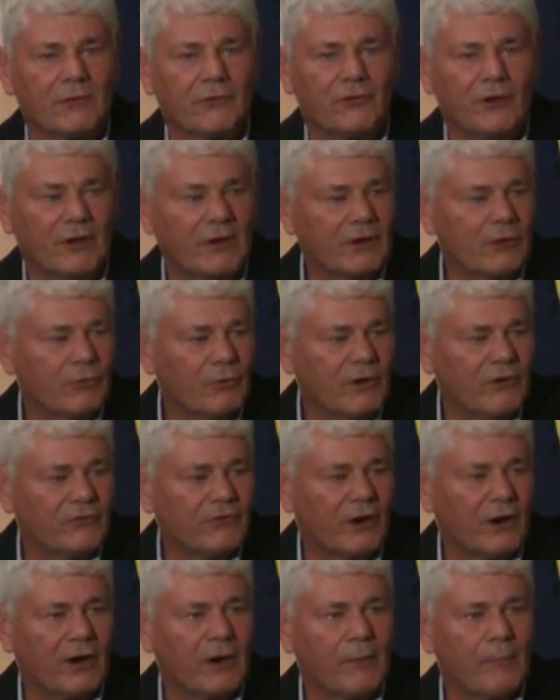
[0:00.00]
to
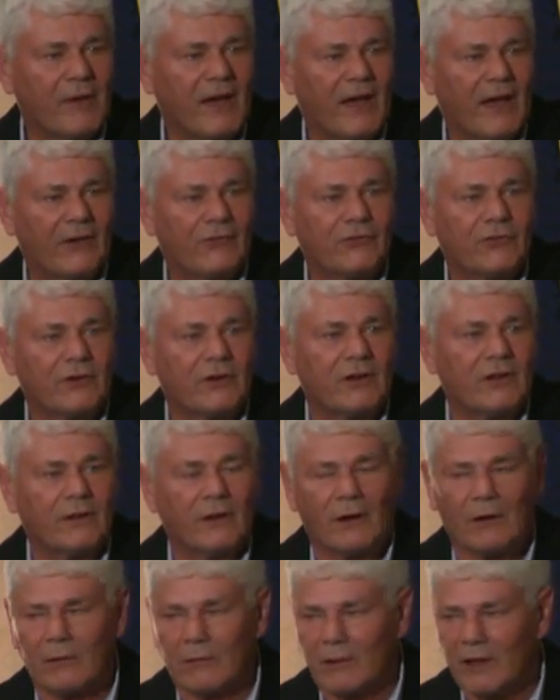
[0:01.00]
increase our capacity,
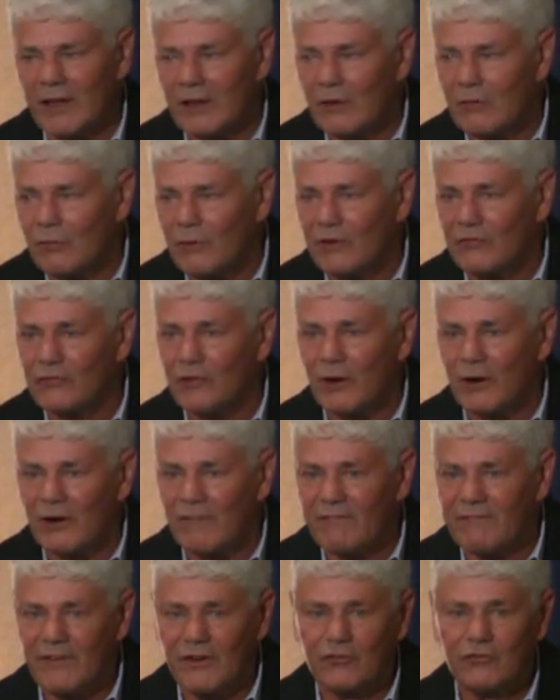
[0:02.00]
increase
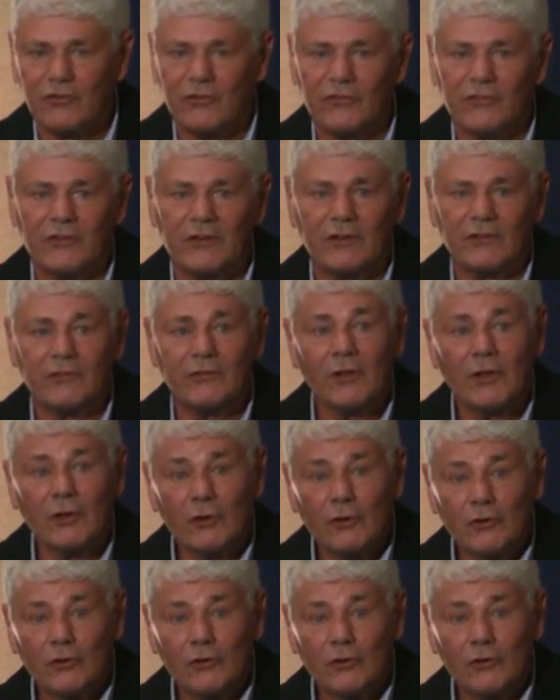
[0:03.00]
our efficiencies.